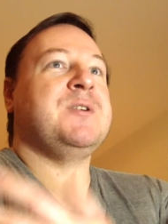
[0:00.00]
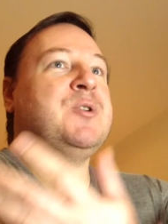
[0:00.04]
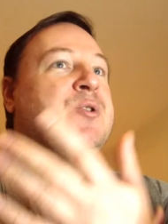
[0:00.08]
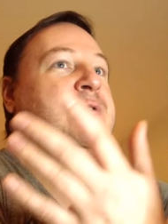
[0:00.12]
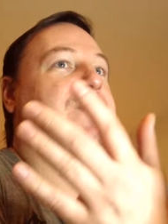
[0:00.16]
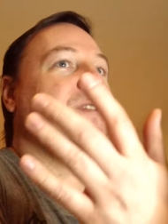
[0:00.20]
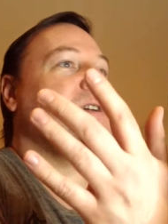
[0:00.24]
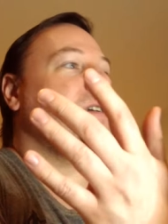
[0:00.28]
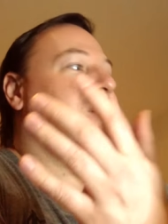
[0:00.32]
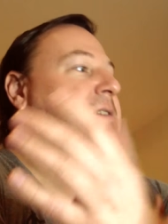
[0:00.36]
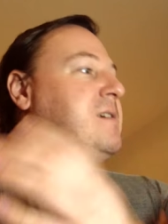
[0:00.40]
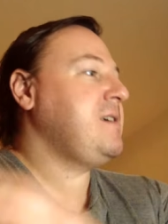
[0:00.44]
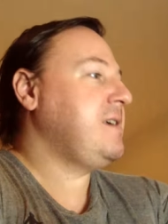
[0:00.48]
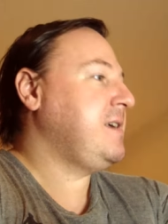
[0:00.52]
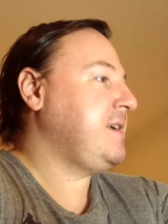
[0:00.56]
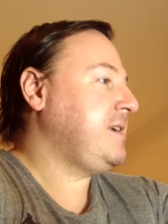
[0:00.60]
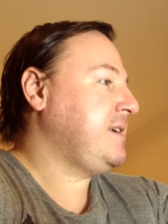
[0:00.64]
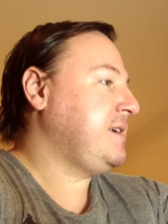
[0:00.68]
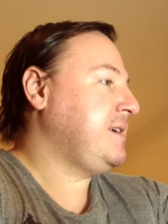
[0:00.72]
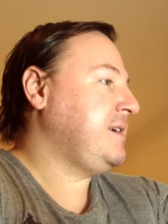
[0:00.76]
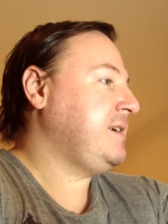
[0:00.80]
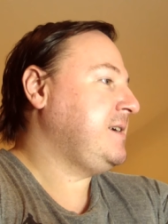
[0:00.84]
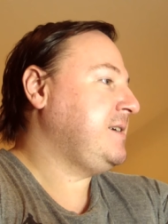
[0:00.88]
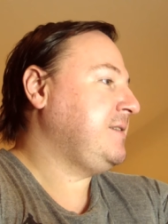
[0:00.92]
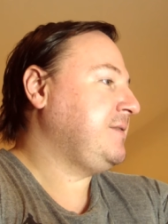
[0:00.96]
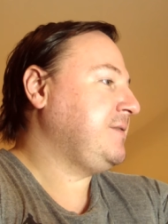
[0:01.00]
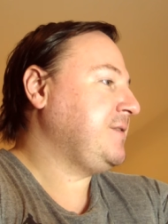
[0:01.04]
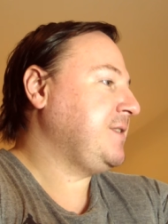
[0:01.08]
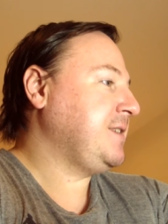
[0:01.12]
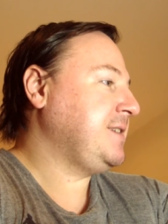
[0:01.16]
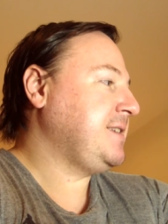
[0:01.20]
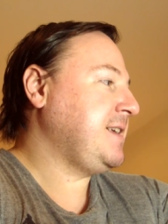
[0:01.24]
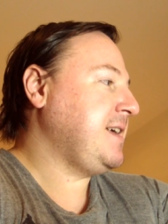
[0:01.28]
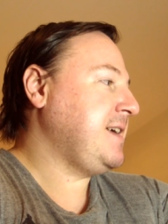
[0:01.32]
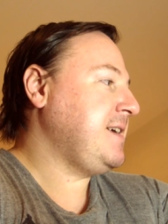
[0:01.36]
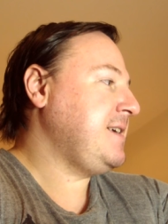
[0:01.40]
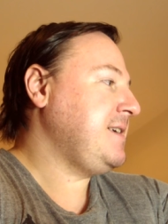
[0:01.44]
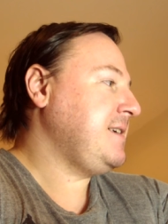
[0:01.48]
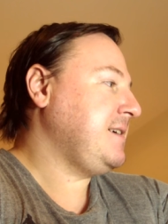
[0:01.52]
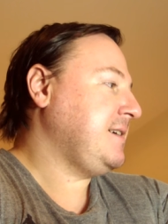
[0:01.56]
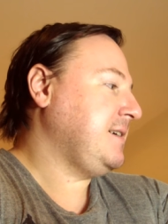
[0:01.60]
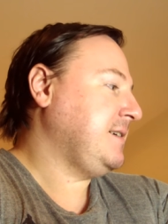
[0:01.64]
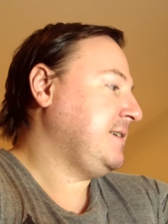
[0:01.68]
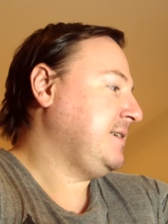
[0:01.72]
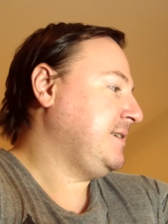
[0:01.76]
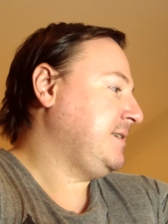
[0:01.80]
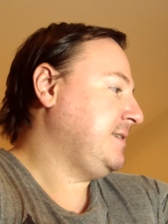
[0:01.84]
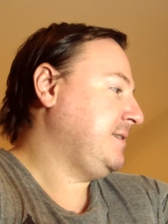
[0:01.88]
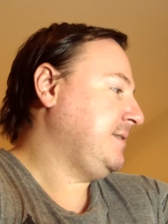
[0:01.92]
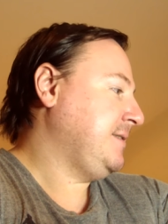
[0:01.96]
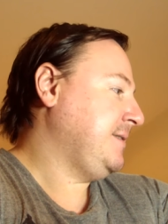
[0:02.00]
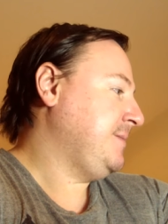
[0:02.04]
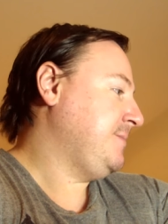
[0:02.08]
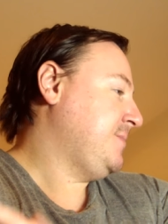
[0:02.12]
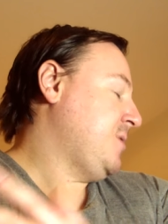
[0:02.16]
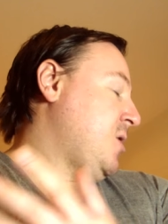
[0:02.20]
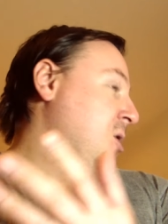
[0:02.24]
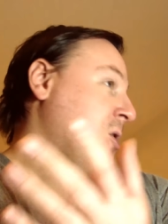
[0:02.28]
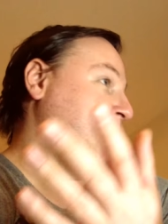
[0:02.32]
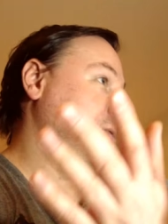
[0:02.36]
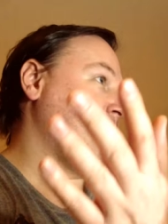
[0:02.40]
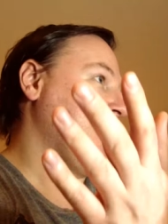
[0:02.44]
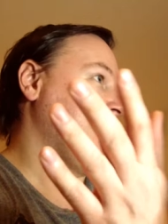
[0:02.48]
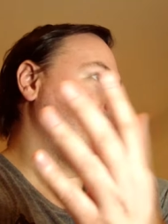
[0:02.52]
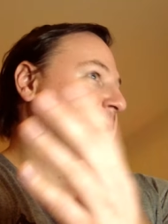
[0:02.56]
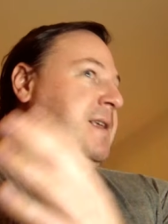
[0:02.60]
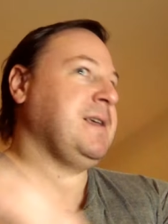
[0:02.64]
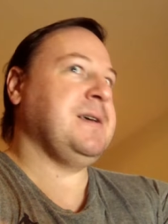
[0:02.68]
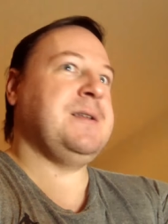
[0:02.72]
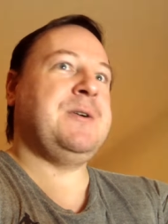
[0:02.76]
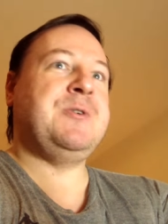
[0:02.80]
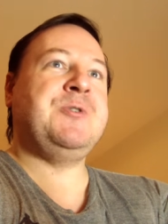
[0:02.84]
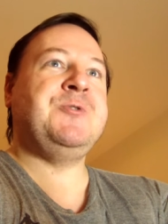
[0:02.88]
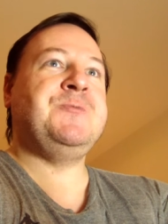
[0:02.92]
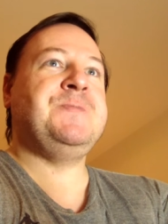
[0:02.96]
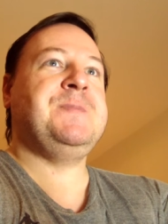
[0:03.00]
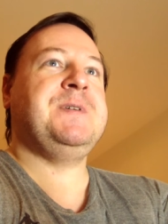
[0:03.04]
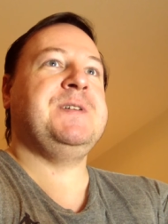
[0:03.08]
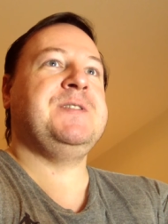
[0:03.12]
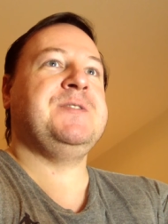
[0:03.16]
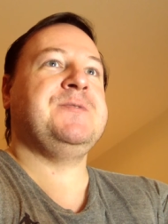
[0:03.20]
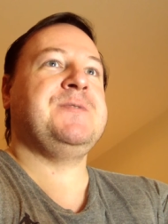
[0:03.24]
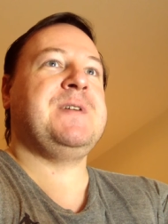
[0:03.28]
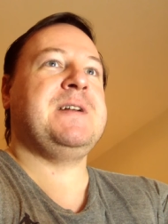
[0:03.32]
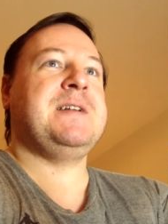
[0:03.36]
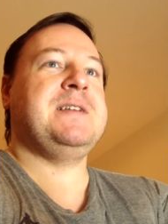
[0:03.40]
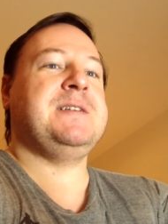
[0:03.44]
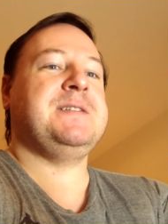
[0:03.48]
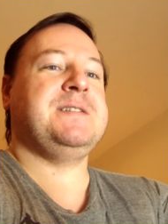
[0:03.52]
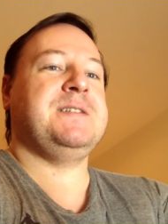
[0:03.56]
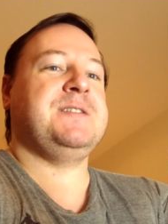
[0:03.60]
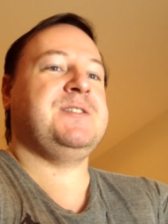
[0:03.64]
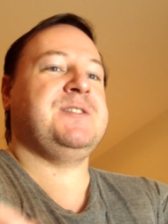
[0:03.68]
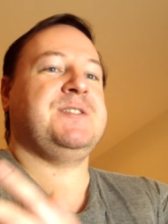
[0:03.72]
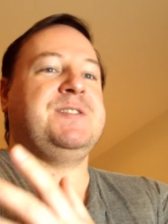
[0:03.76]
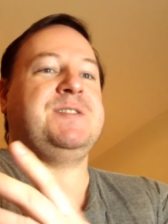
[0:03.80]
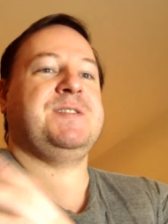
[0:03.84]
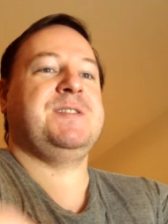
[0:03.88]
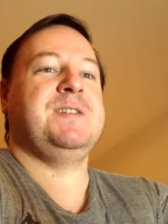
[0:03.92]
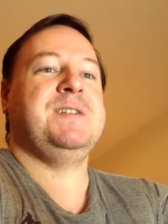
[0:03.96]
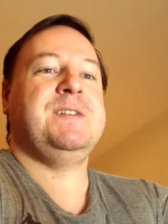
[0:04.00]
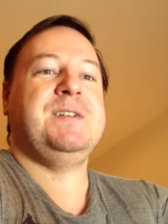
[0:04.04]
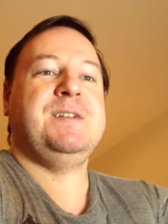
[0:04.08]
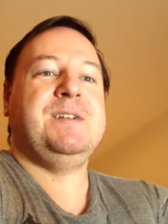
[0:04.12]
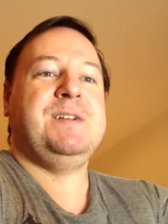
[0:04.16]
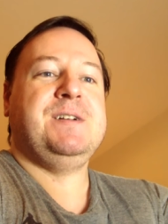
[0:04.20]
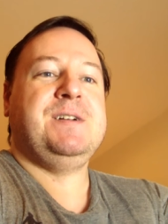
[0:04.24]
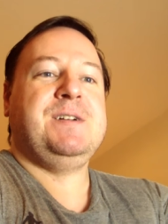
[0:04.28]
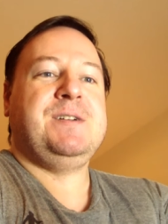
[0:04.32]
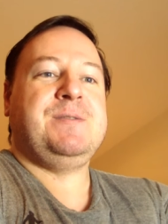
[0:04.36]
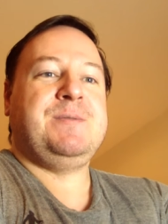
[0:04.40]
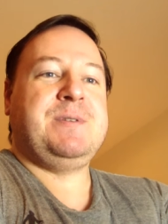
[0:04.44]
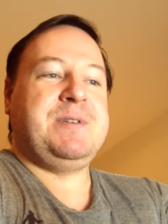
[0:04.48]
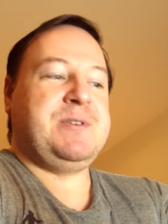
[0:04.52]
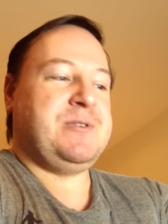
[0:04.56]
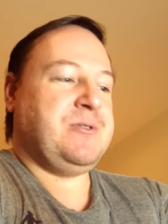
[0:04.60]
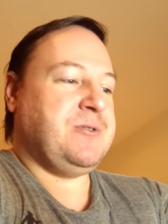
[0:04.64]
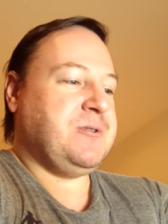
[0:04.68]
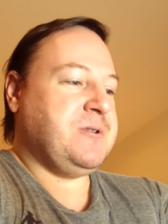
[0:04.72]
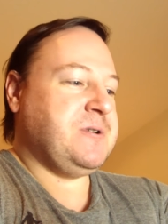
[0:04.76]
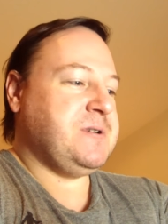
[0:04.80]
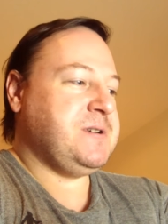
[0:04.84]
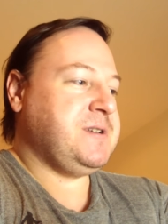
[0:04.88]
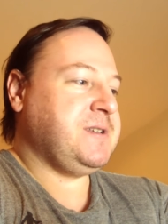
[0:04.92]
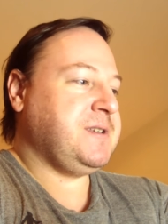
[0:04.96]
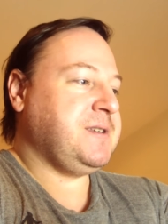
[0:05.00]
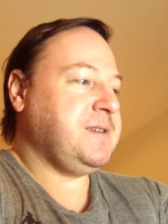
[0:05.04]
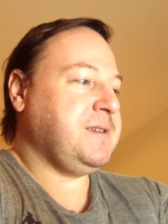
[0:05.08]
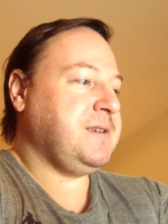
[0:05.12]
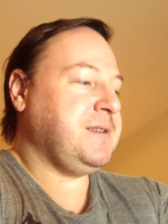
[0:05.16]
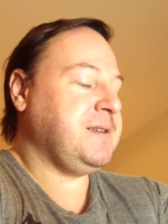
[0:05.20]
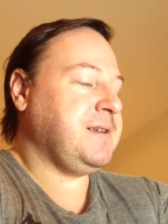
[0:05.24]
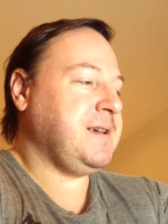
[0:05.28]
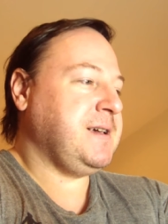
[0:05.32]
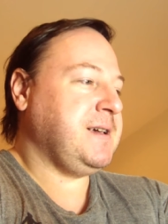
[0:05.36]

over uh, for the day, uh, I'm already at home and ready to just record an